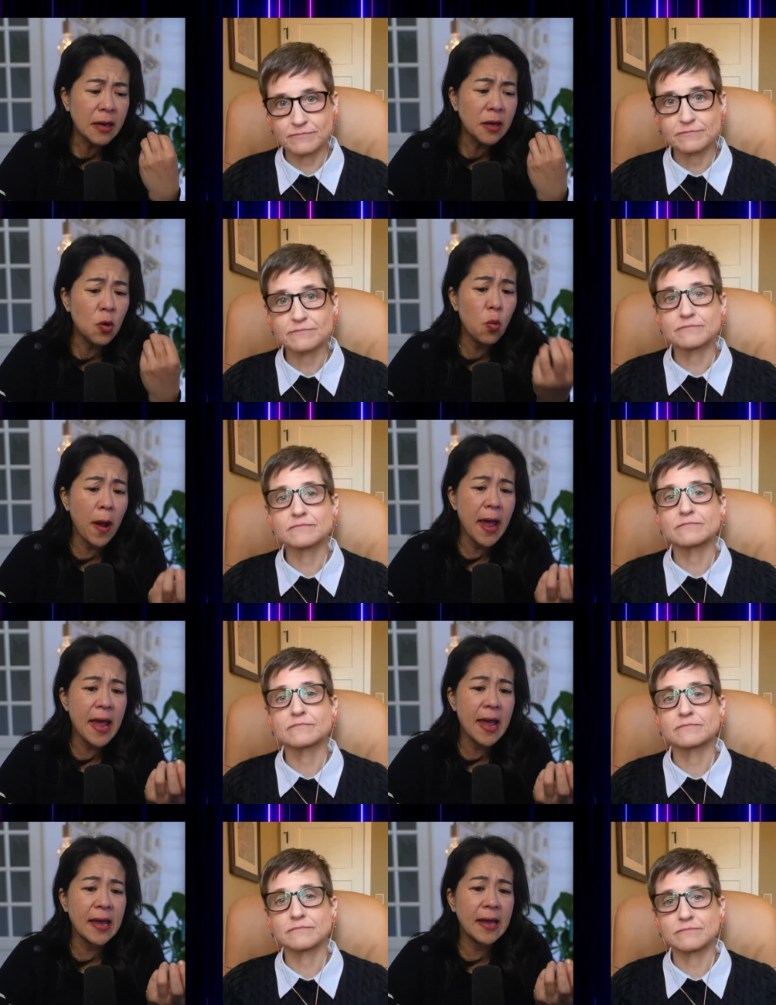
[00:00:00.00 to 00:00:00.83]
Speaker 1: yeah. in a
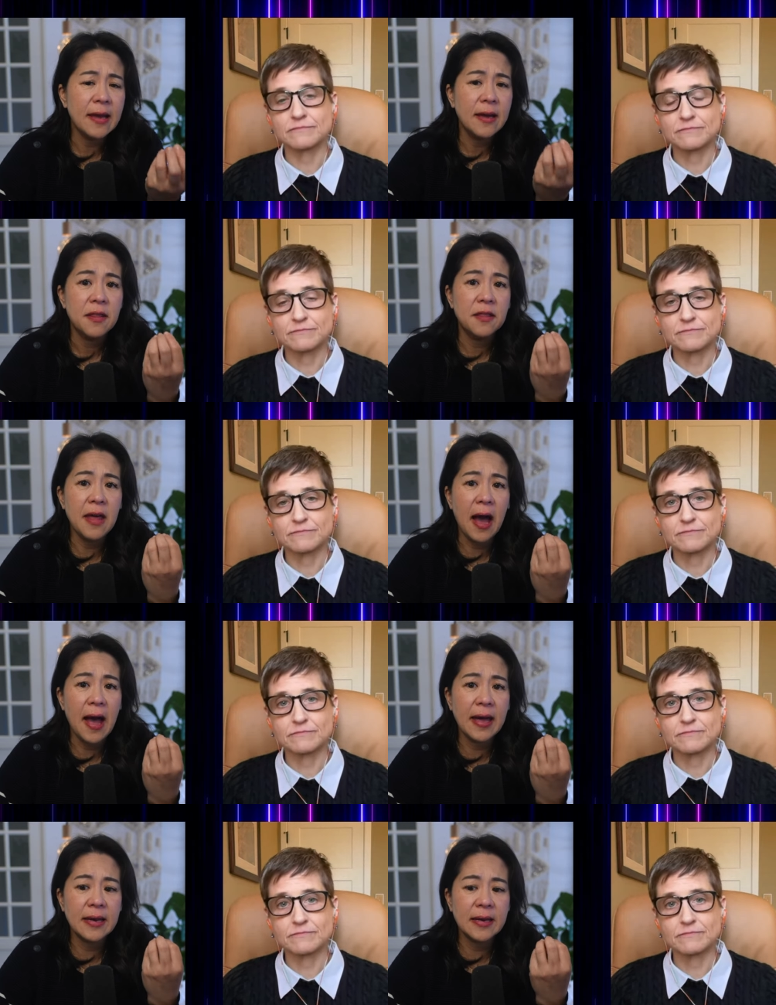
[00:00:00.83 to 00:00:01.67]
way
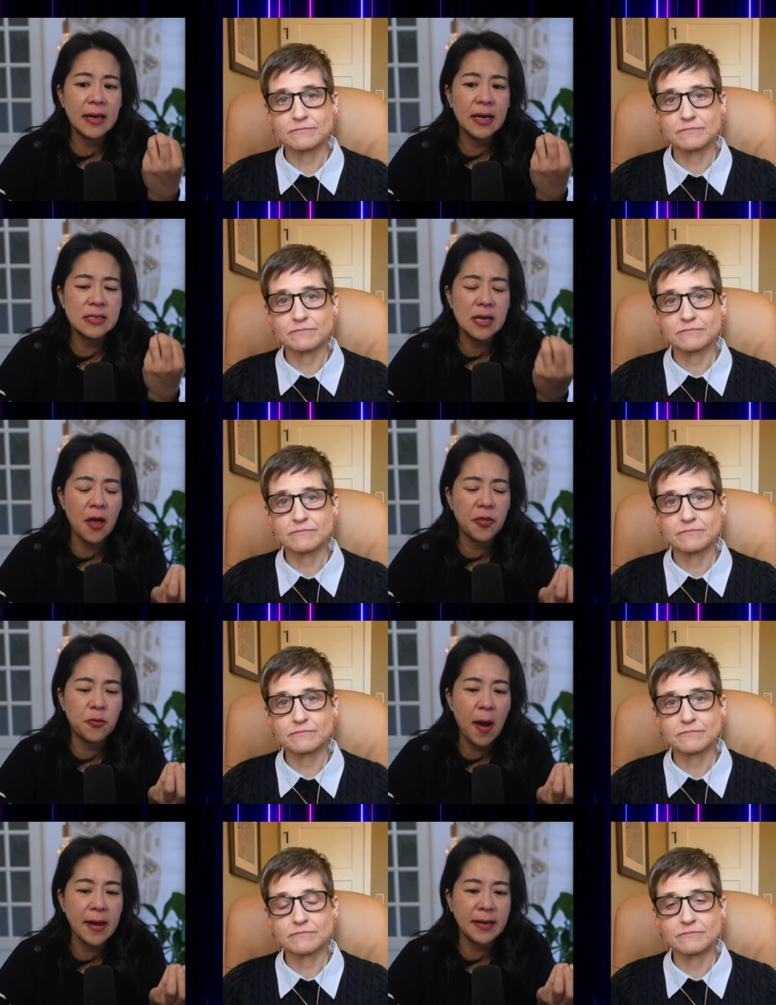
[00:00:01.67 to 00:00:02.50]
that is
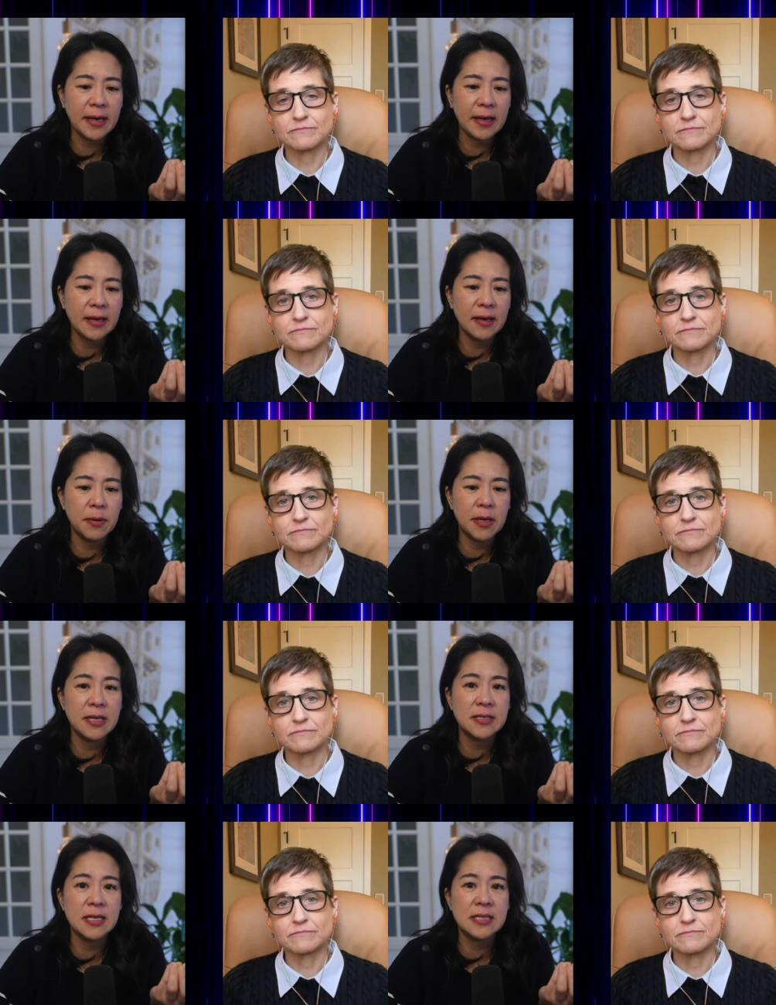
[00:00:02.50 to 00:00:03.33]
not threatening
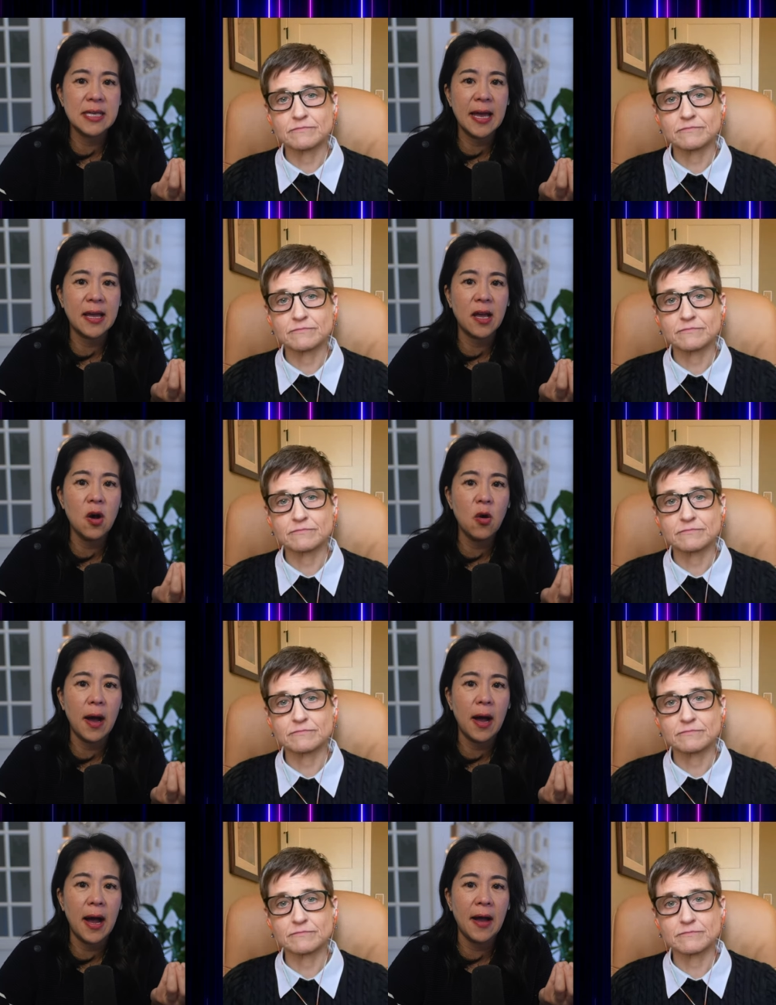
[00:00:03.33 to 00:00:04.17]
because it's like,
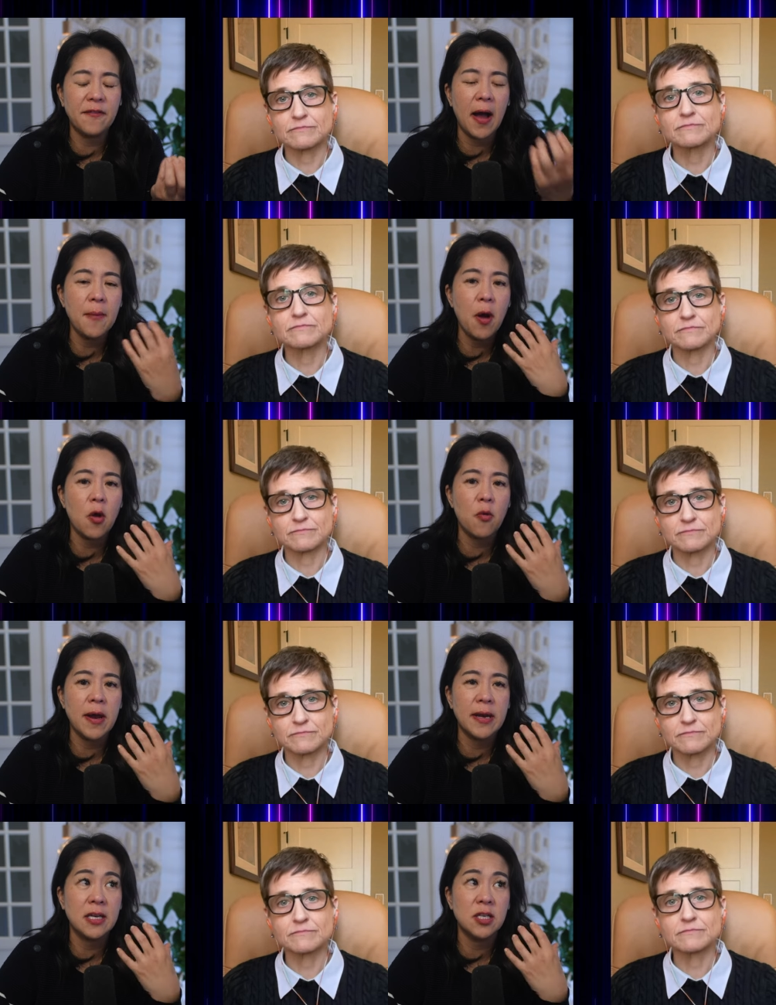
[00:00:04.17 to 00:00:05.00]
oh, if I'm
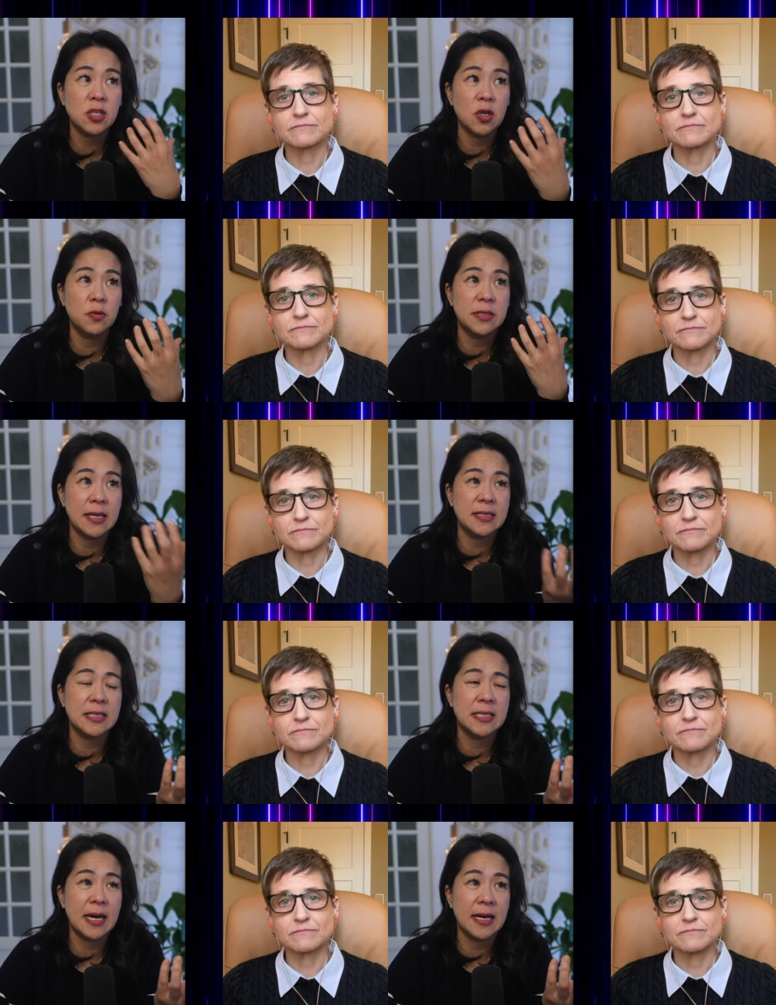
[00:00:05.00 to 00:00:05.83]
already so
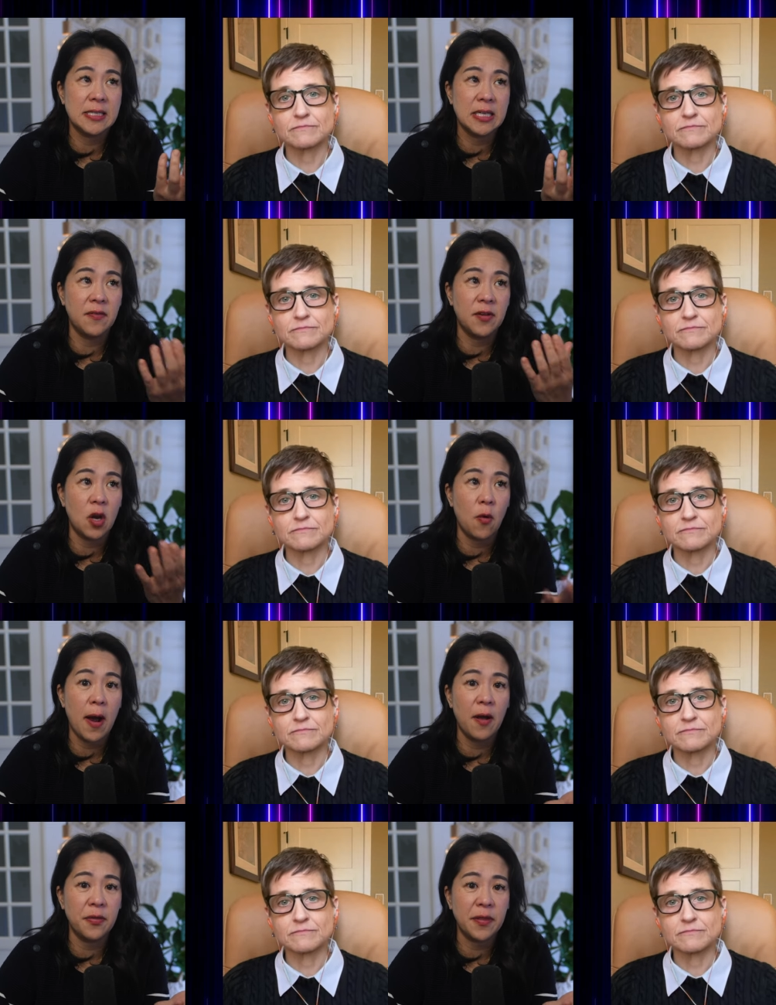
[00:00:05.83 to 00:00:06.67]
sensitized to even
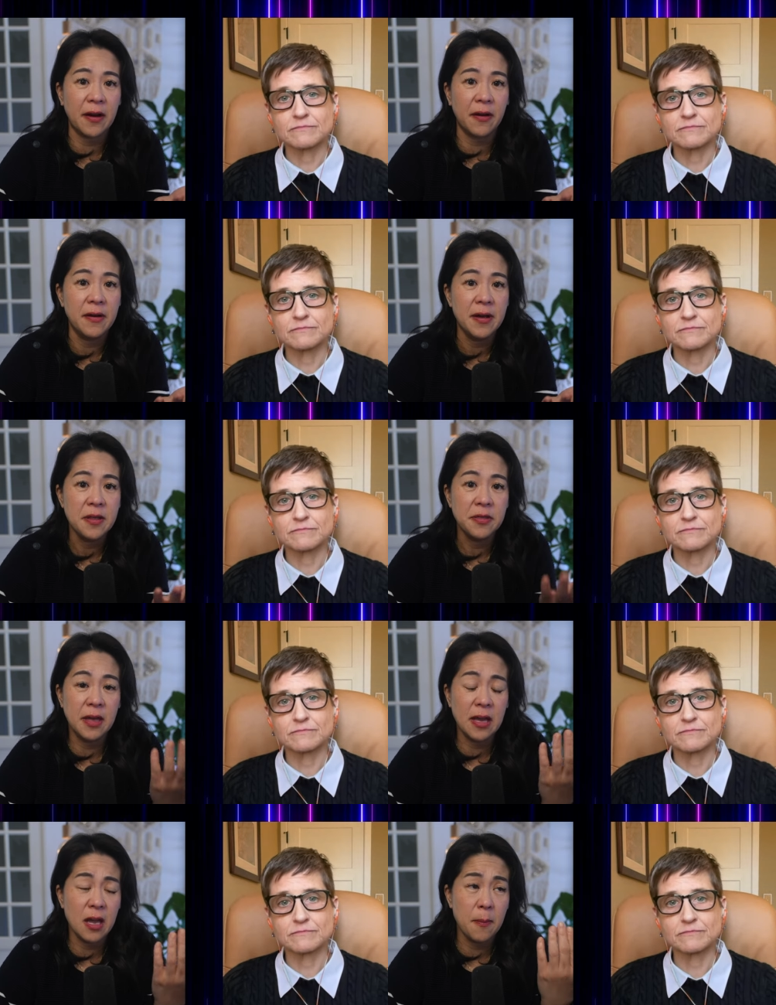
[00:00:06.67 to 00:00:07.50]
go out there
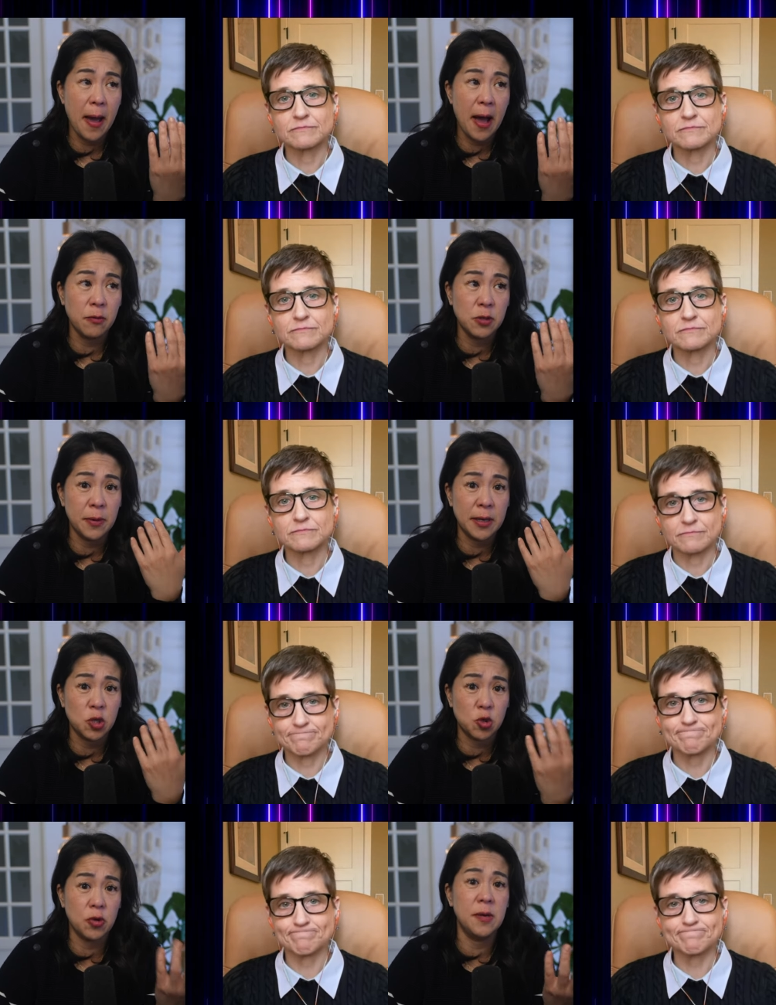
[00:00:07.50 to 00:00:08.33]
thinking about
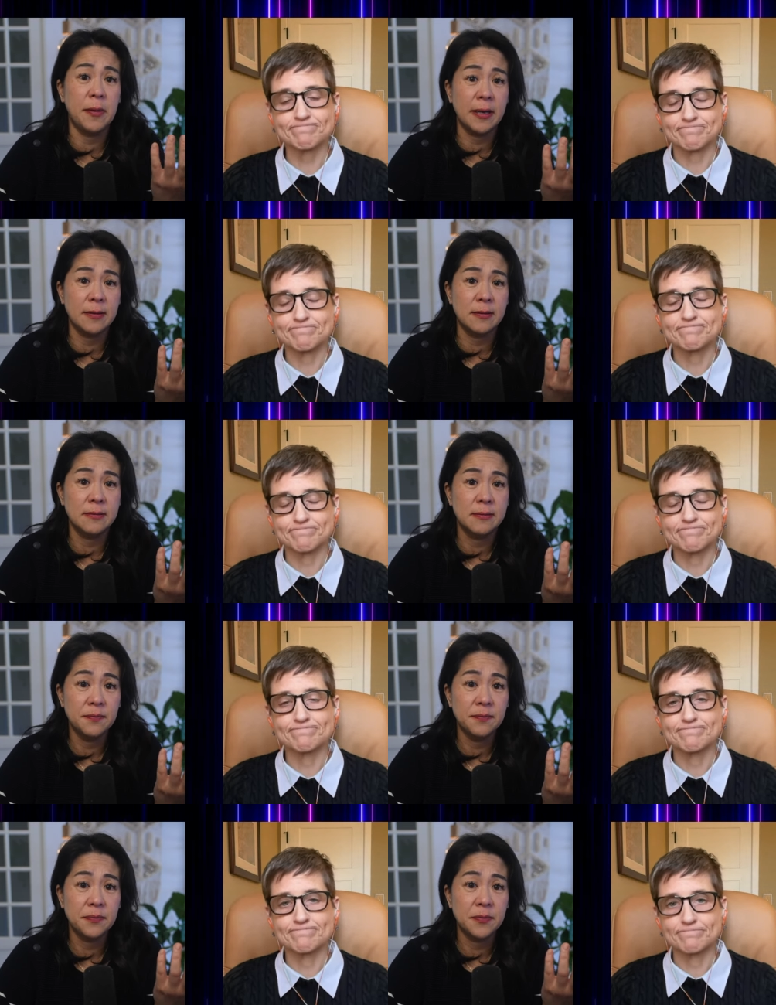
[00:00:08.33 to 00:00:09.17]
doing mm-hmm. a treatment
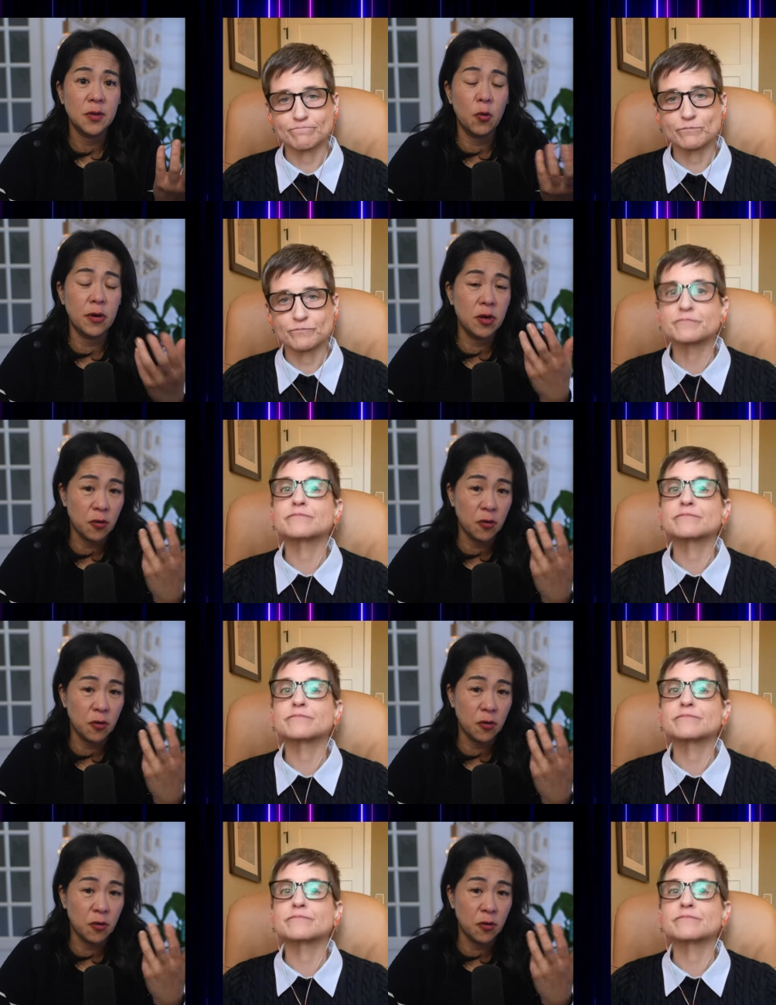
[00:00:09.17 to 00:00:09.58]
or an